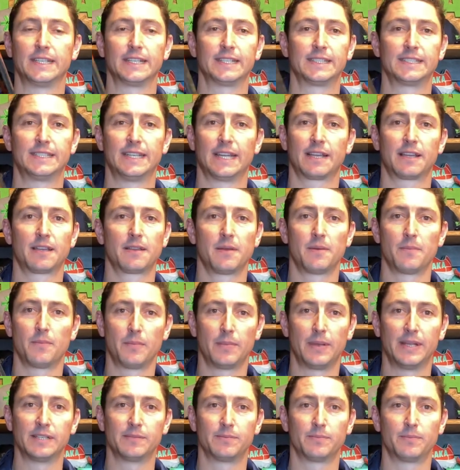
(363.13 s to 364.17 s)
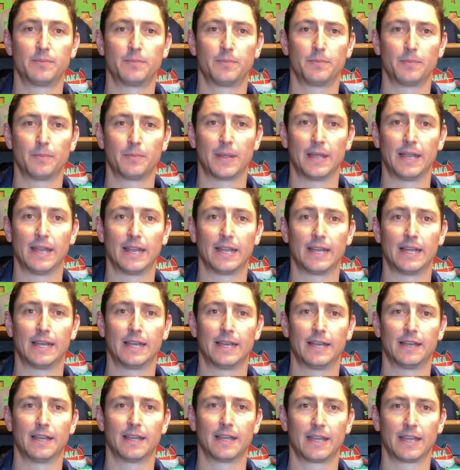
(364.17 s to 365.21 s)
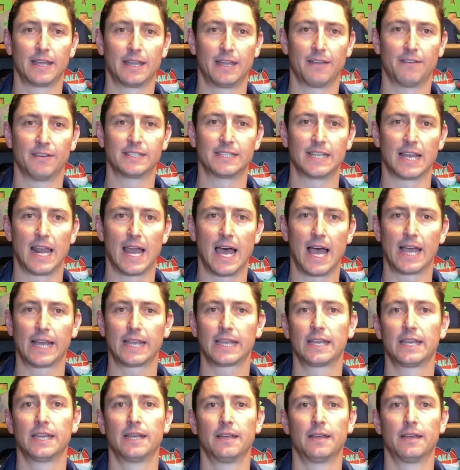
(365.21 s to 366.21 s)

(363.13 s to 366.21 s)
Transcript: stick, please give us a like.